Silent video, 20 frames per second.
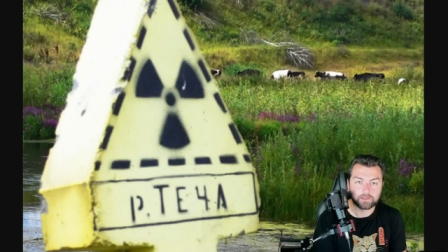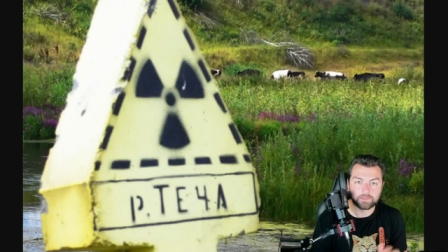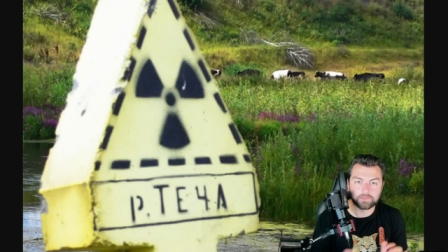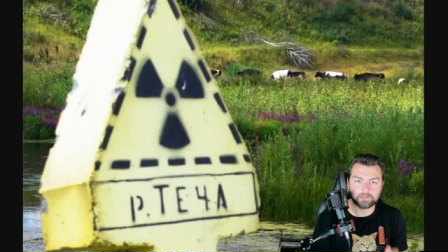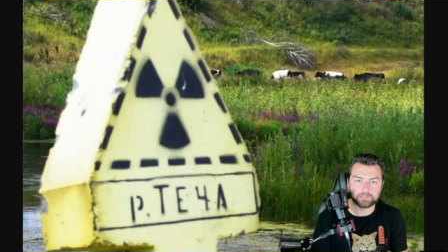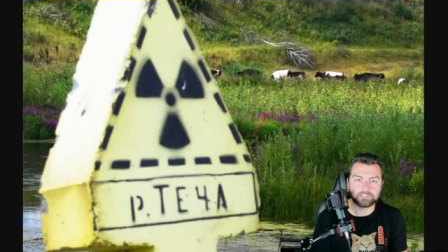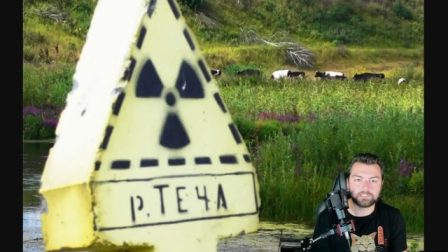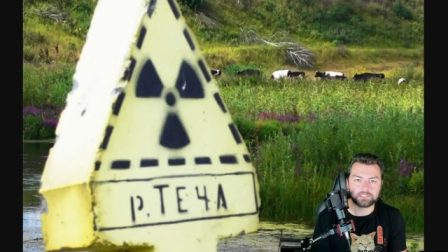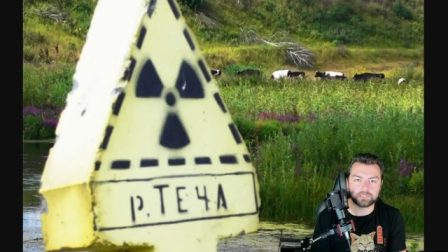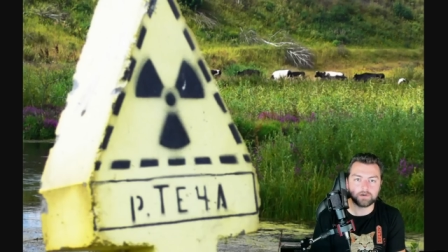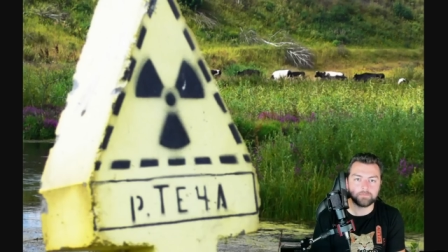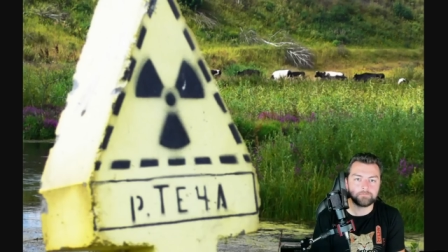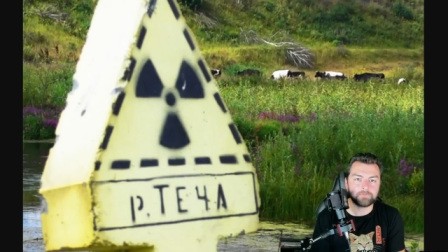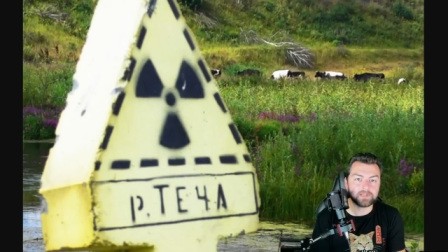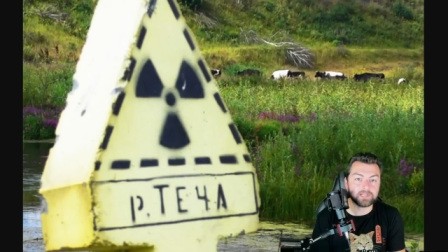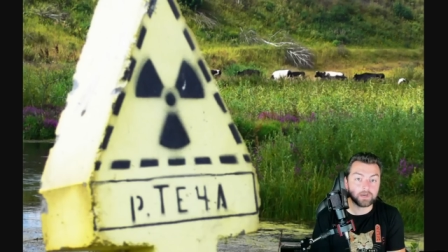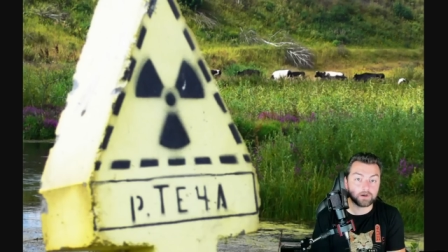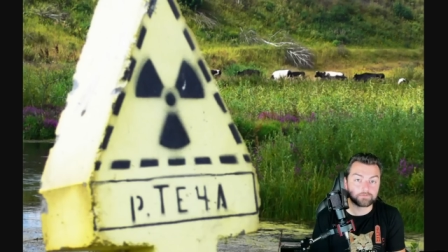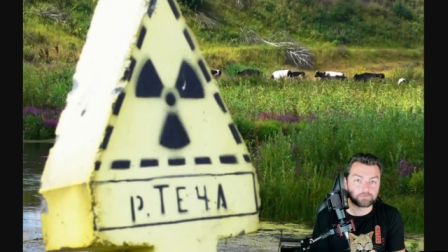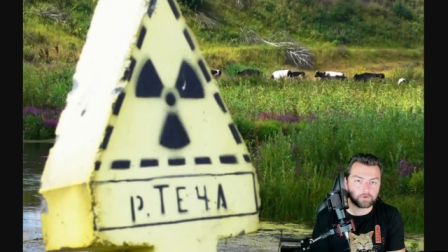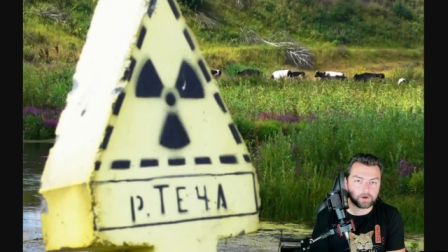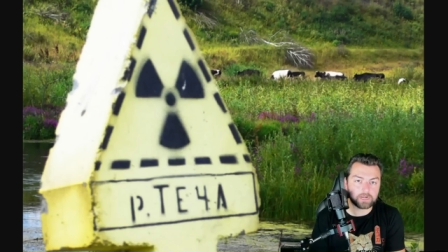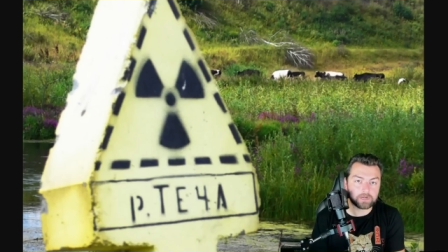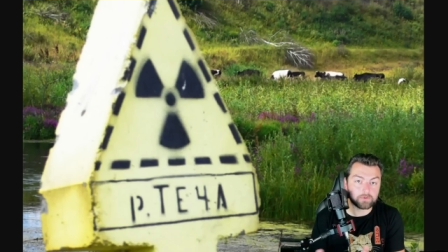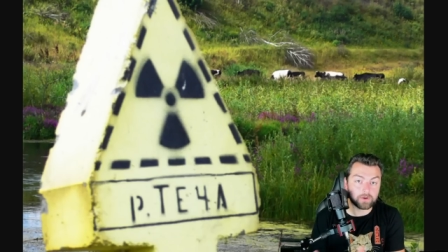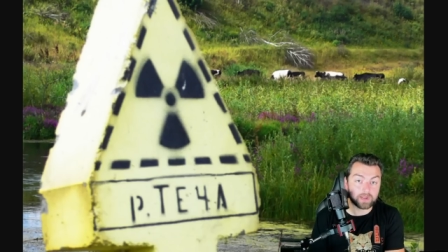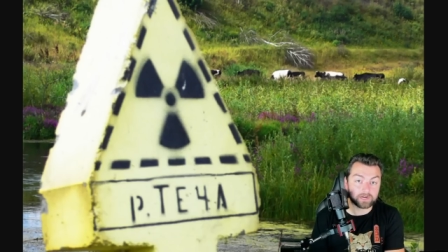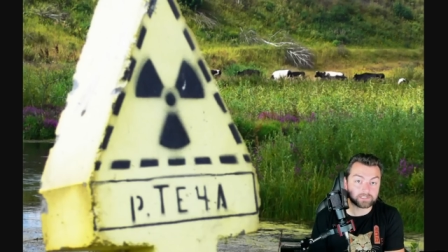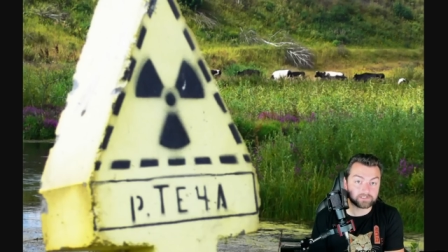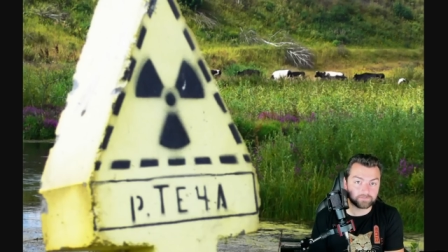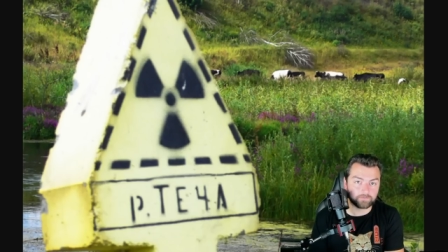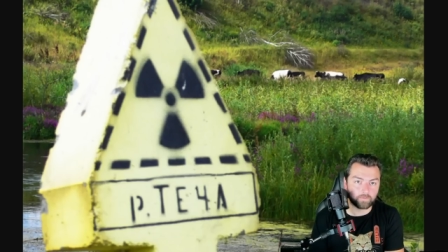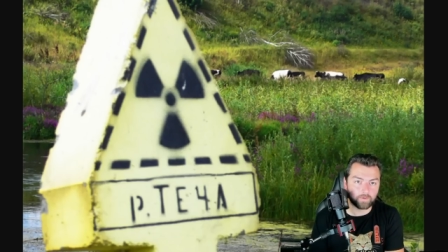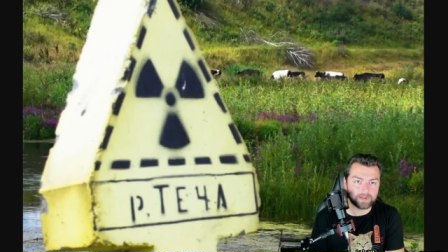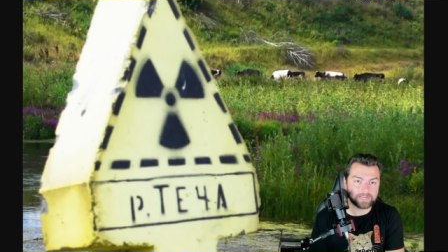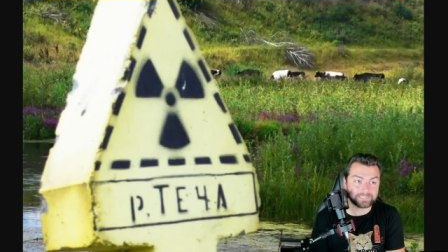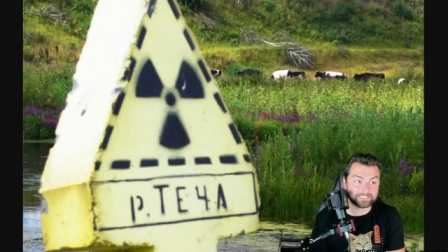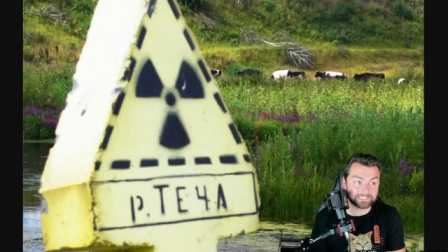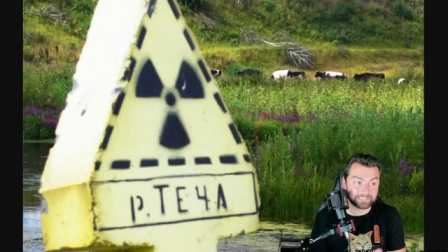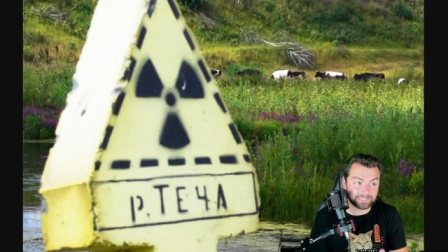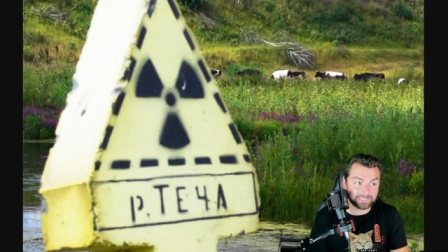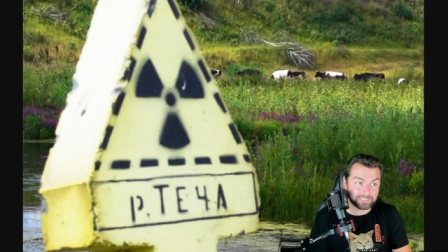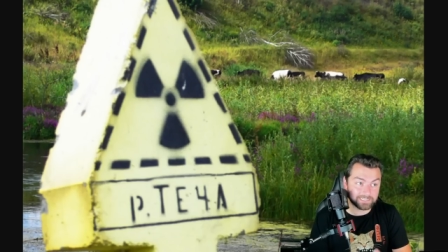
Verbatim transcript: The dumping of radioactive waste